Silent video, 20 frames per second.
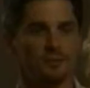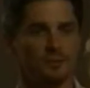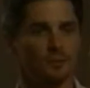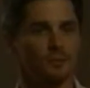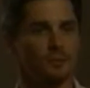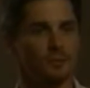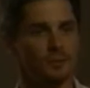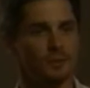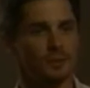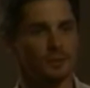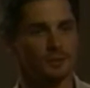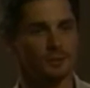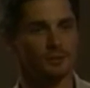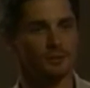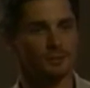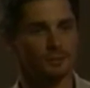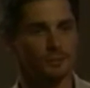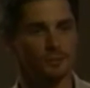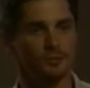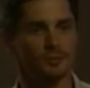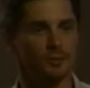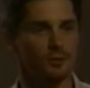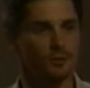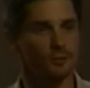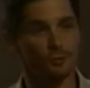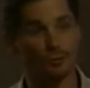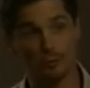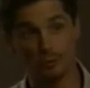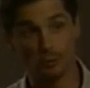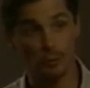So, uh, what's
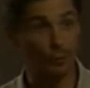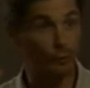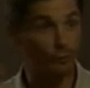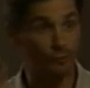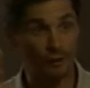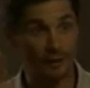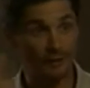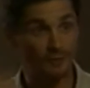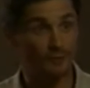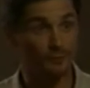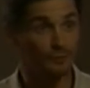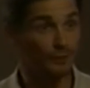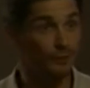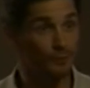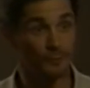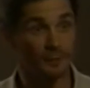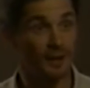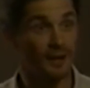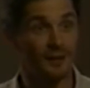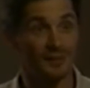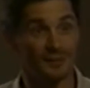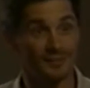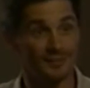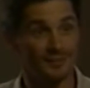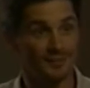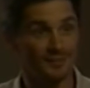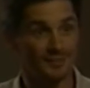on your overactive little mind?